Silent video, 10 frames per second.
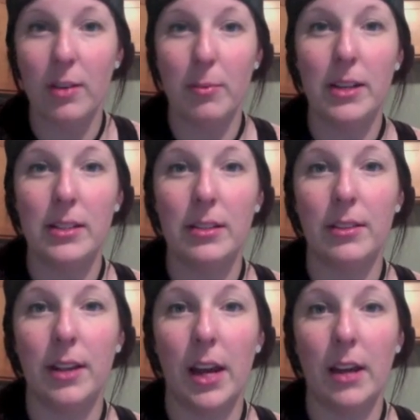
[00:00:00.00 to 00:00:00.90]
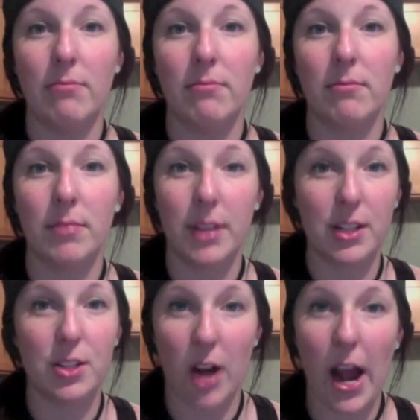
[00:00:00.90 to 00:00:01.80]
basically
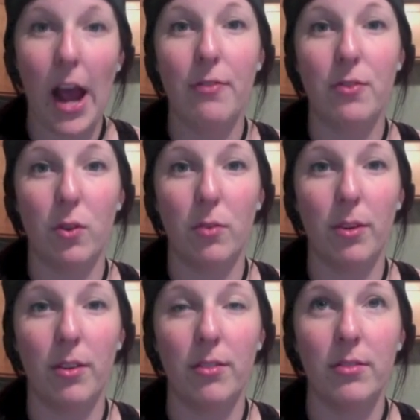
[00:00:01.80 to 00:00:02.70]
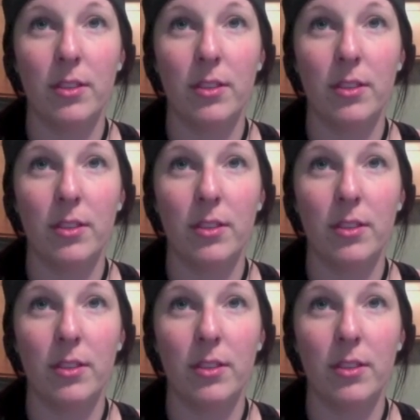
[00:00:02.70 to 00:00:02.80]
because you're half normal,